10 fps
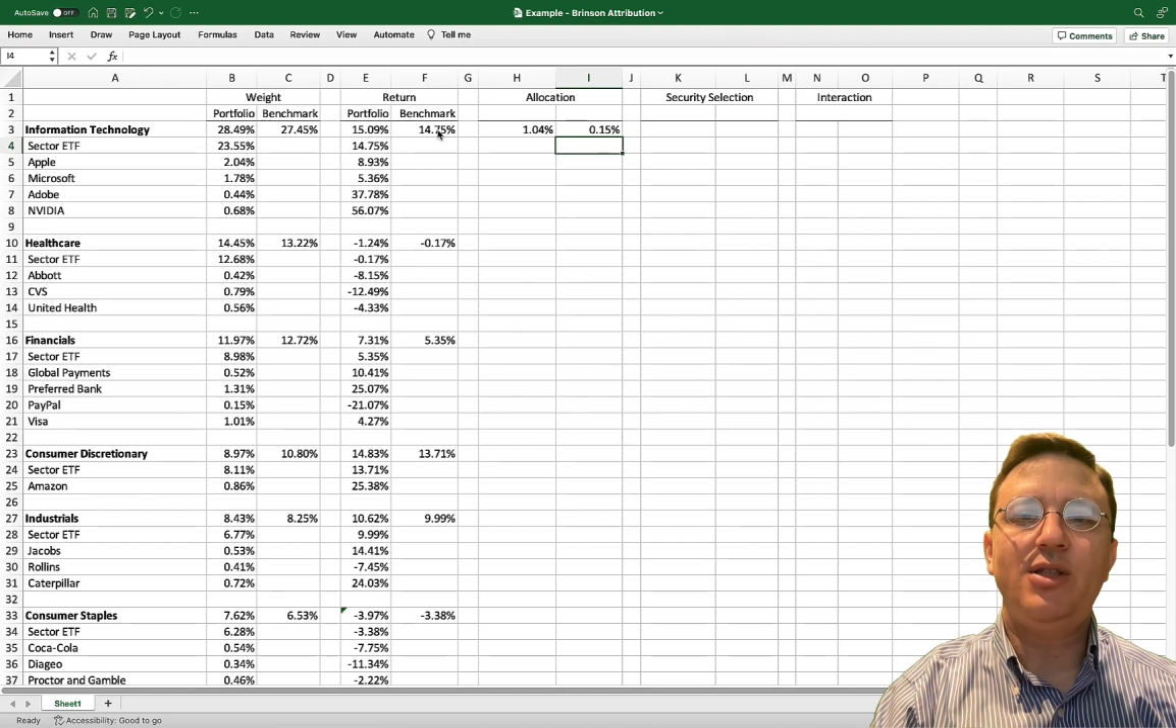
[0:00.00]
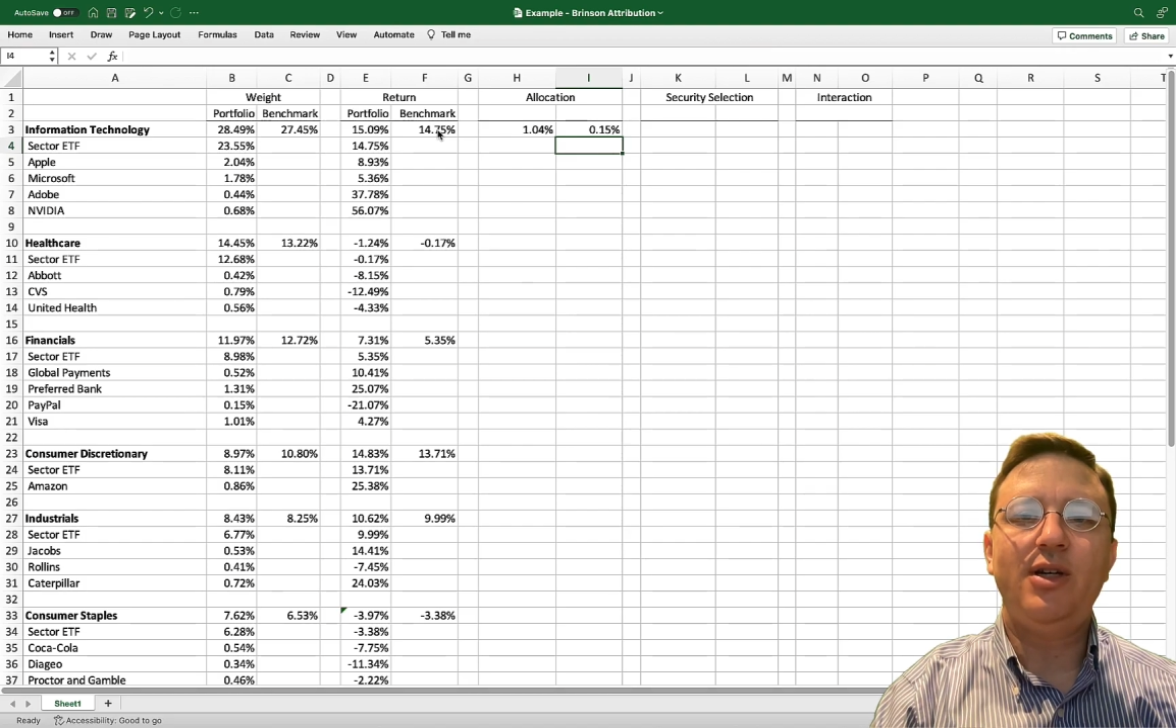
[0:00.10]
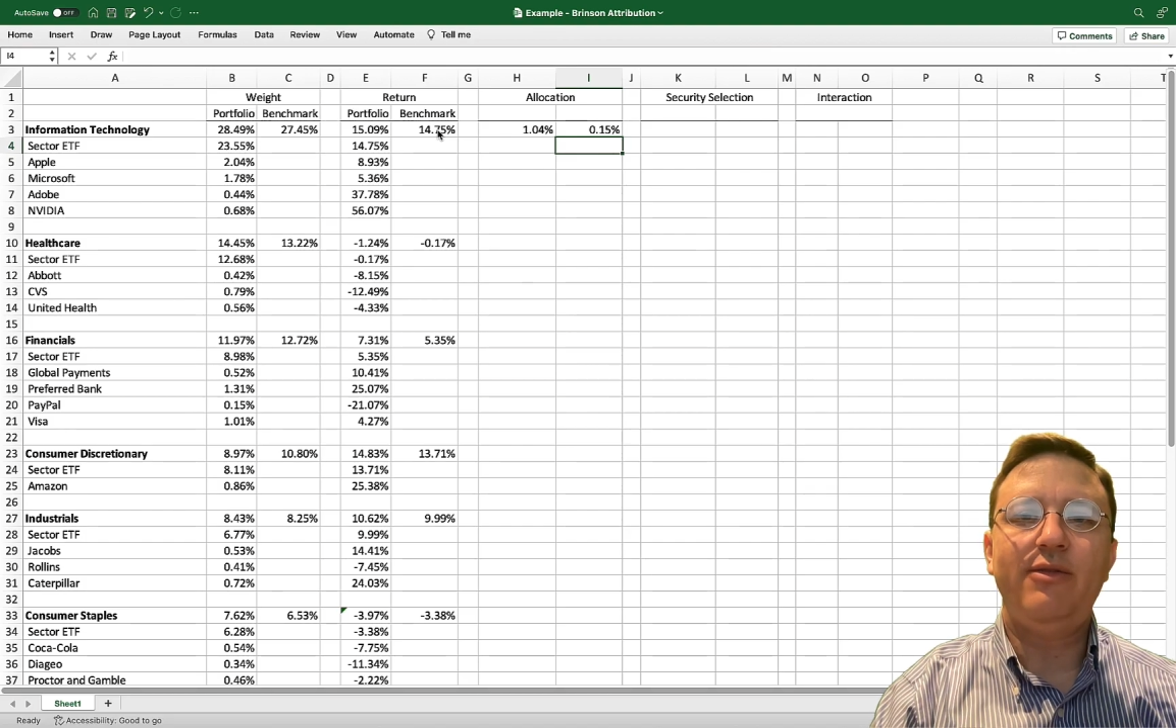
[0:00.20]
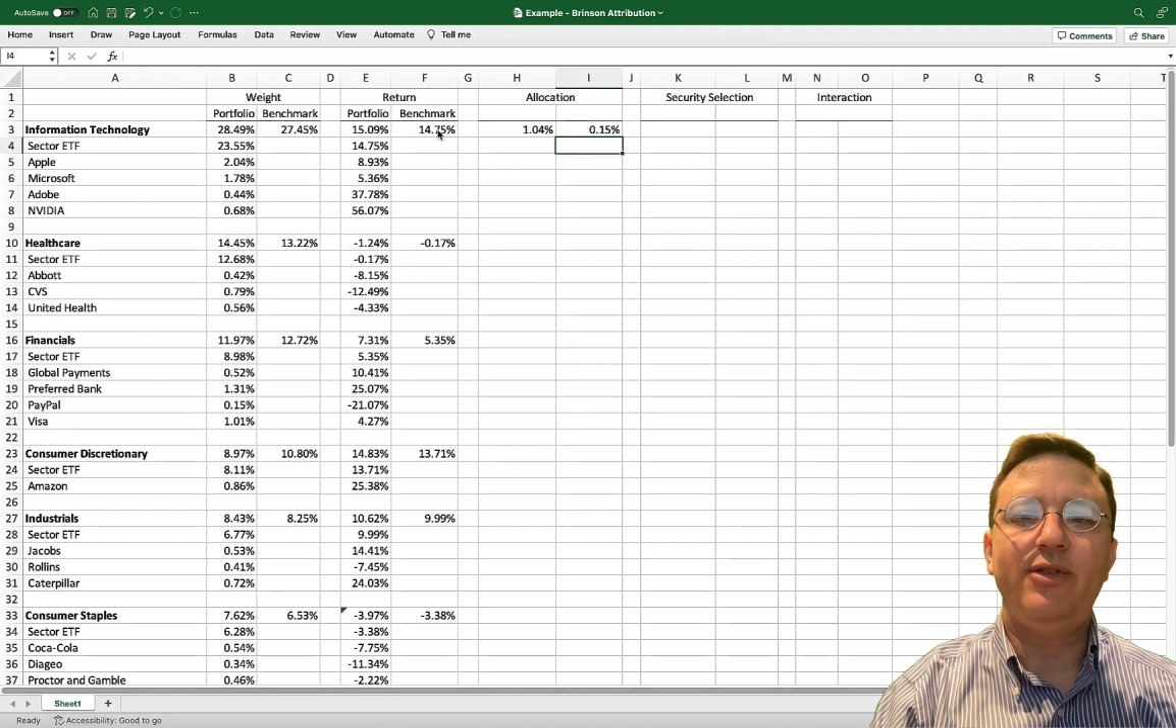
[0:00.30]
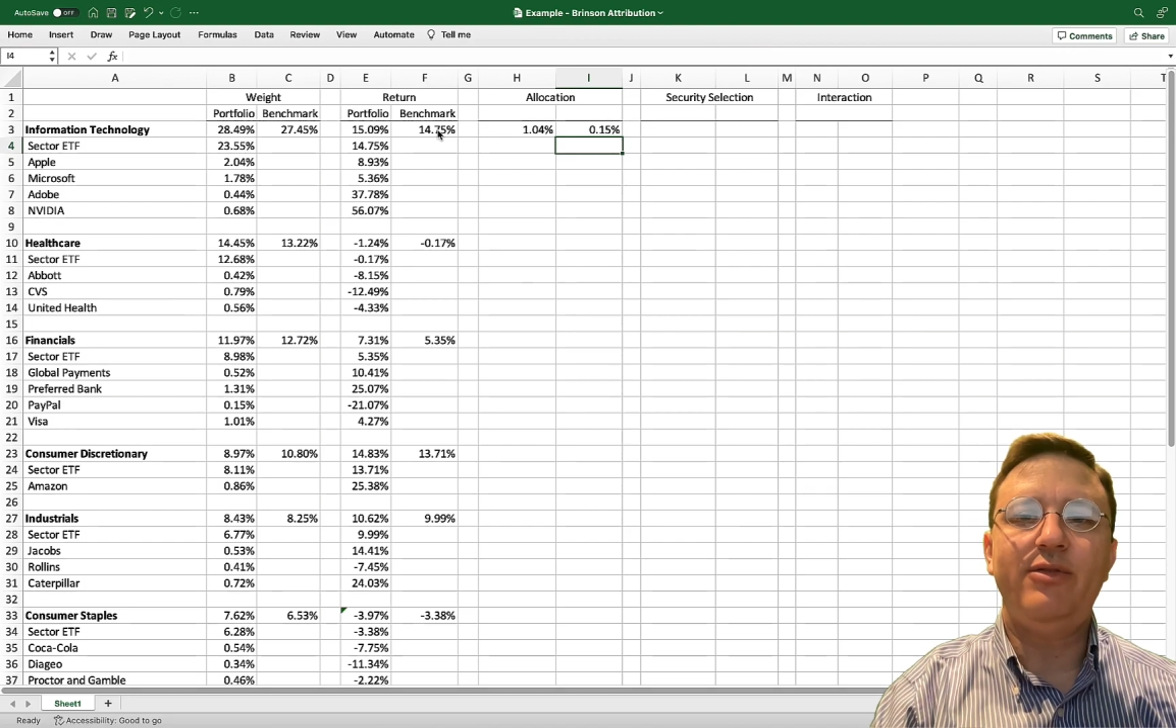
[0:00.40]

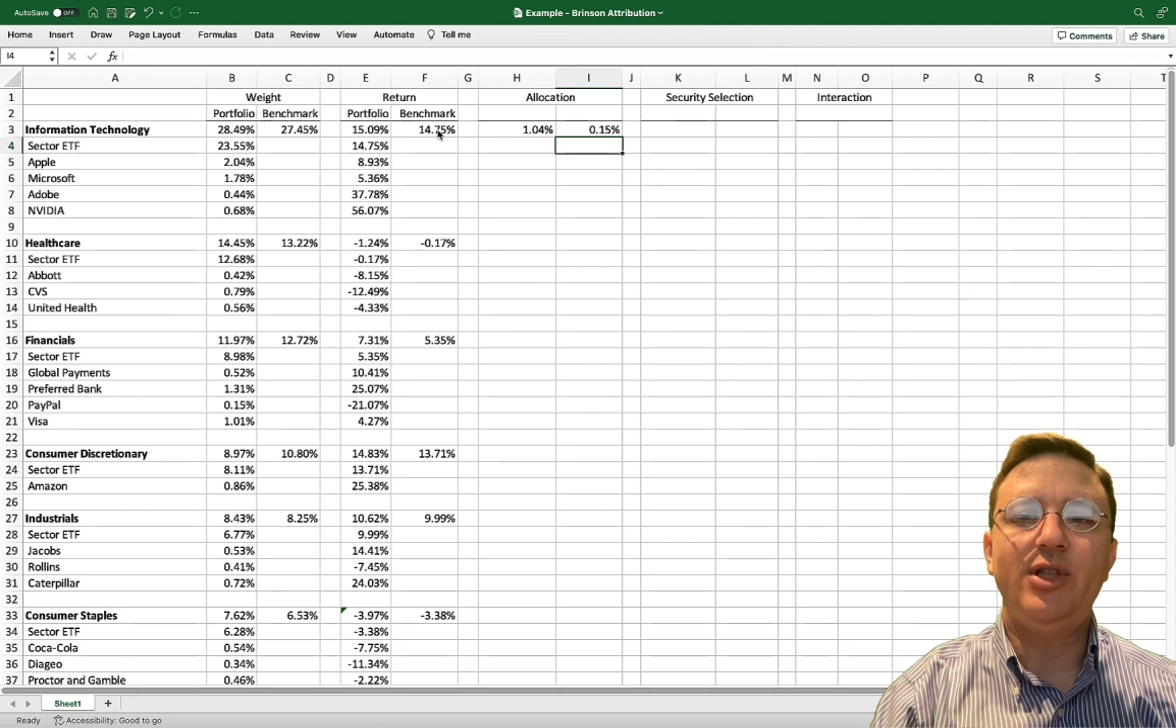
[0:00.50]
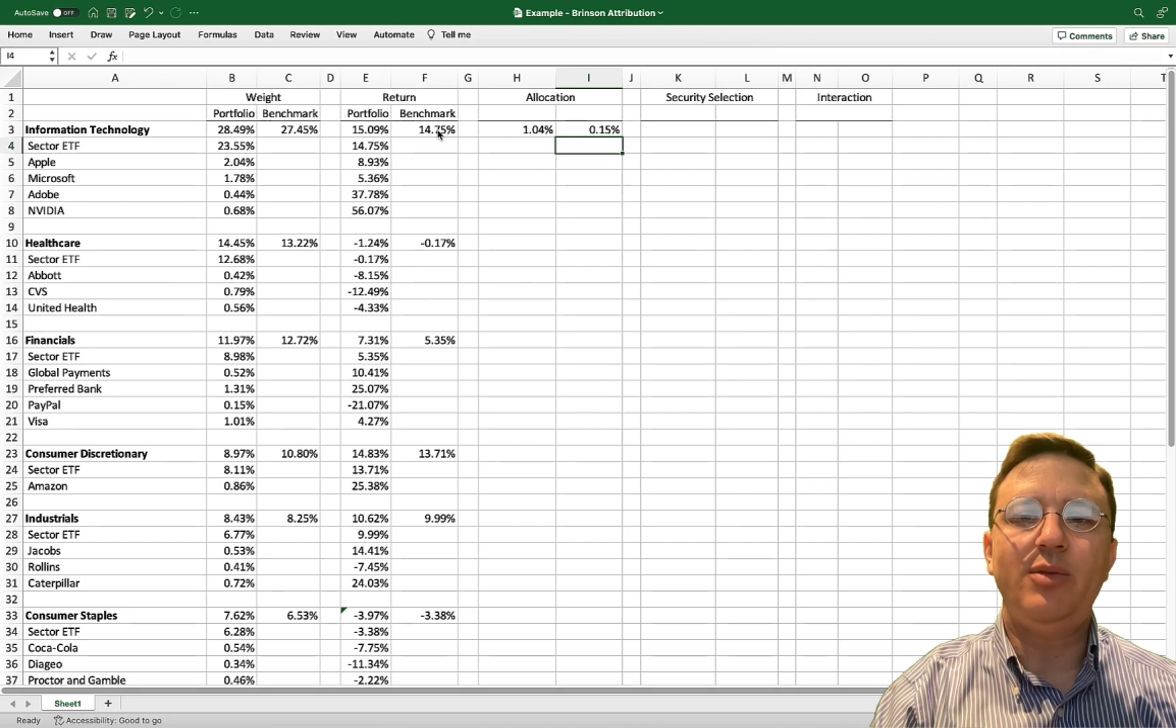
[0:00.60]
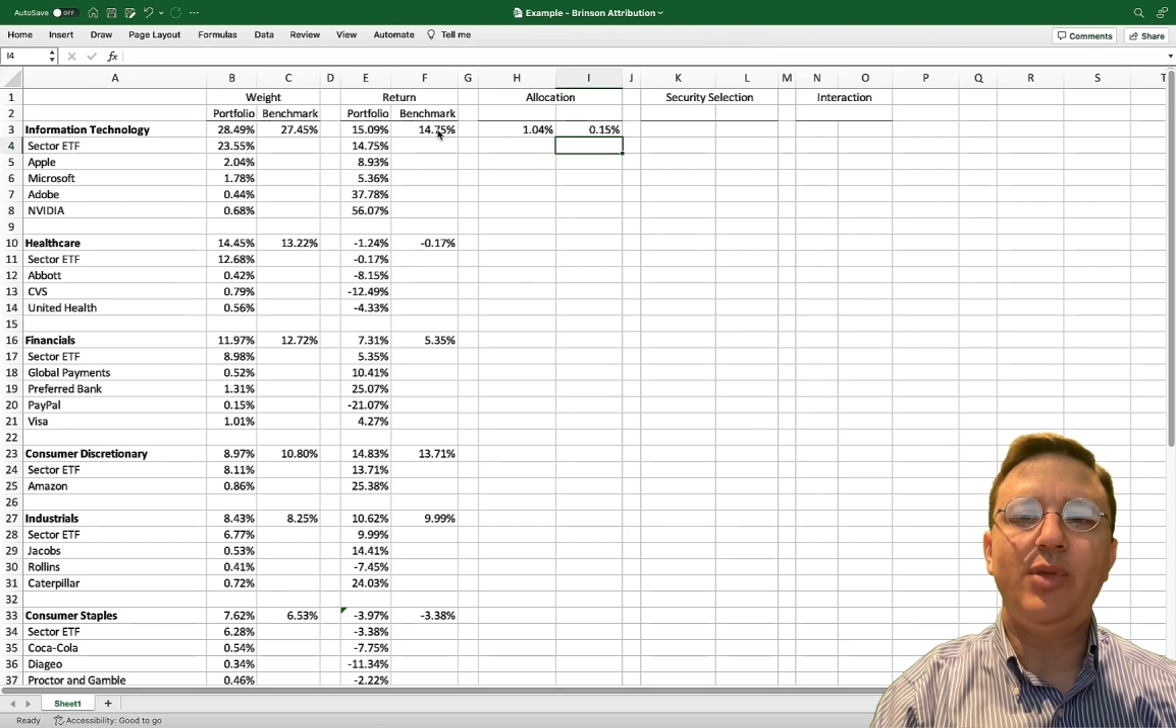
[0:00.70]
of 15